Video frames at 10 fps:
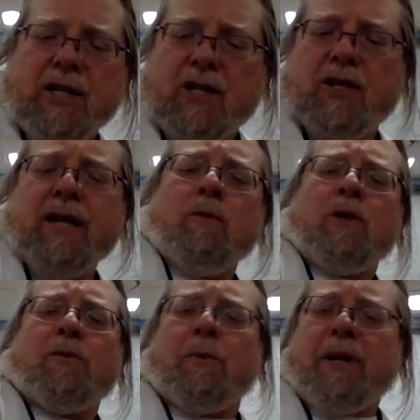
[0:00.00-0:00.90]
So that
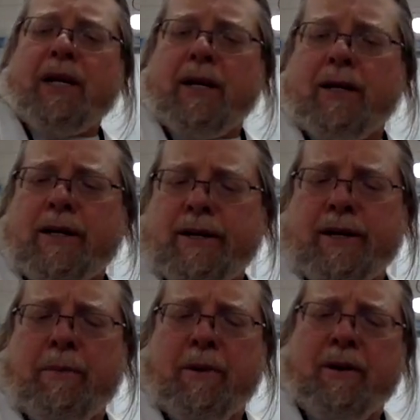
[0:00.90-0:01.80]
was from
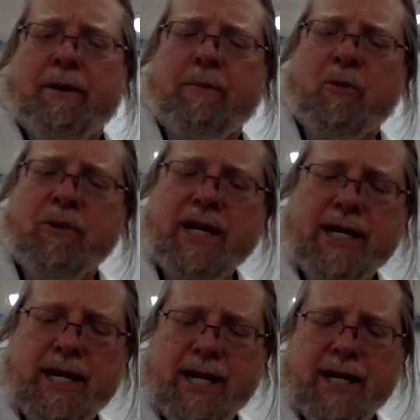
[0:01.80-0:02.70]
a point